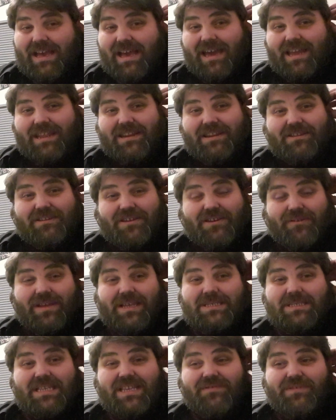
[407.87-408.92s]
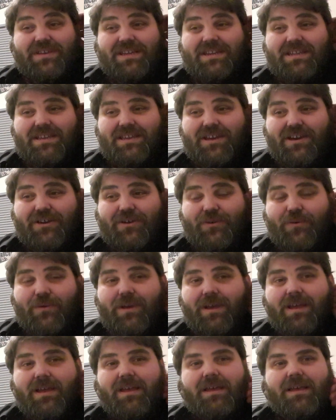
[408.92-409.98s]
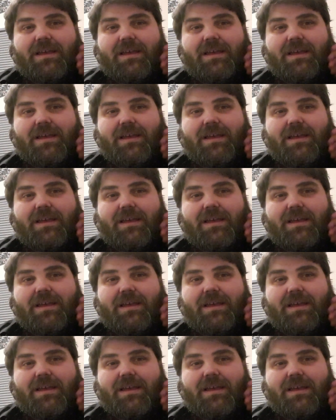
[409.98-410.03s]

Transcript: and I don't know, it's either going to go